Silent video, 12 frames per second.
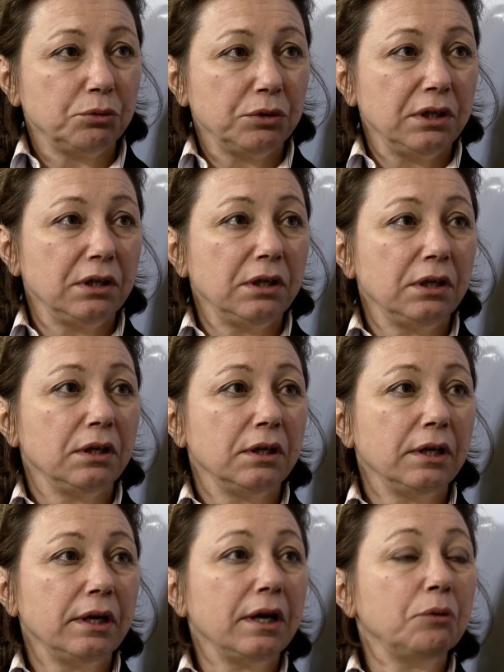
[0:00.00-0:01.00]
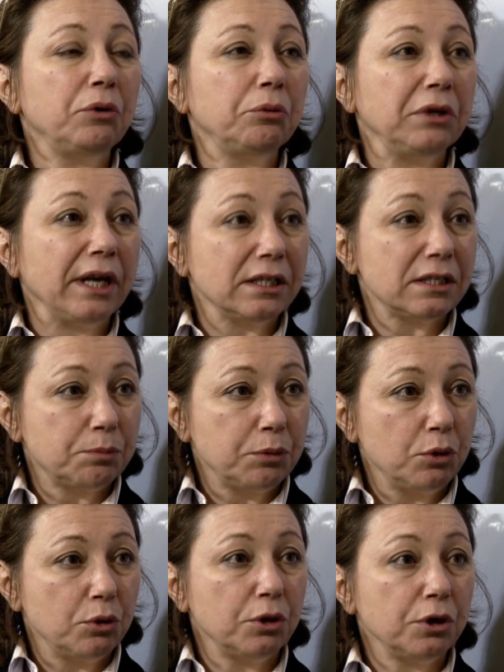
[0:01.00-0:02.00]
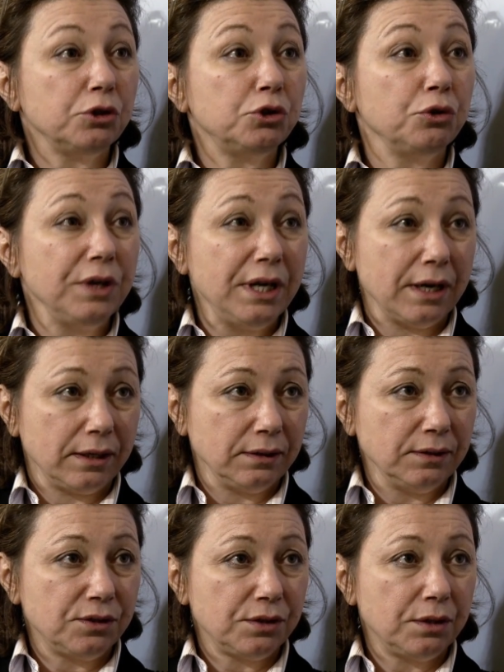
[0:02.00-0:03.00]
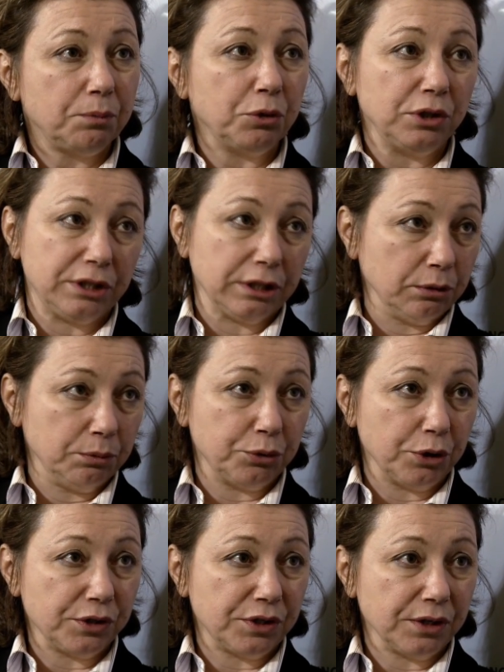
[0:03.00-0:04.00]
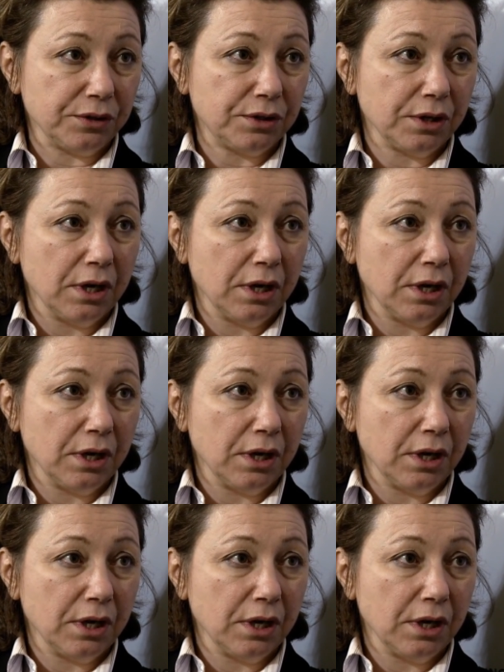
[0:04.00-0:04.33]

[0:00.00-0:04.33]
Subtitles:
we will explore to the end the political process.